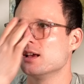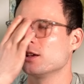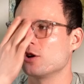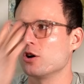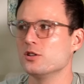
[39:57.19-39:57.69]

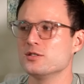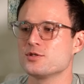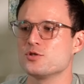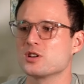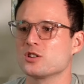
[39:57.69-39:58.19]
You know,
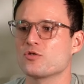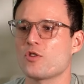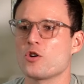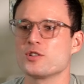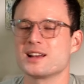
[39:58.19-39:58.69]
you can
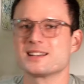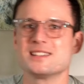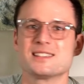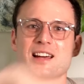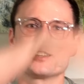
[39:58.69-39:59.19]
grow it like
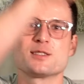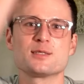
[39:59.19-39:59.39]
these nice